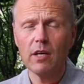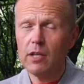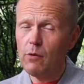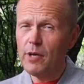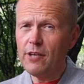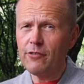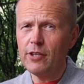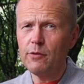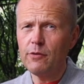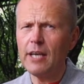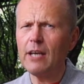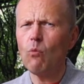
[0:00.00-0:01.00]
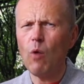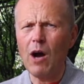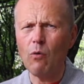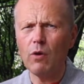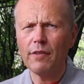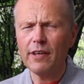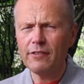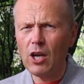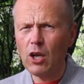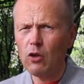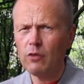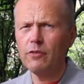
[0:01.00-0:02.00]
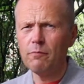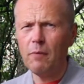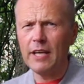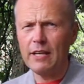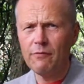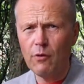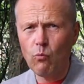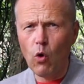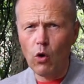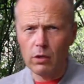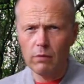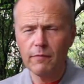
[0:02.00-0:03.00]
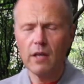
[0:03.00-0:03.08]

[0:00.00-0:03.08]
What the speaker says: Now initially you think, wow, that's a lot of money for wool.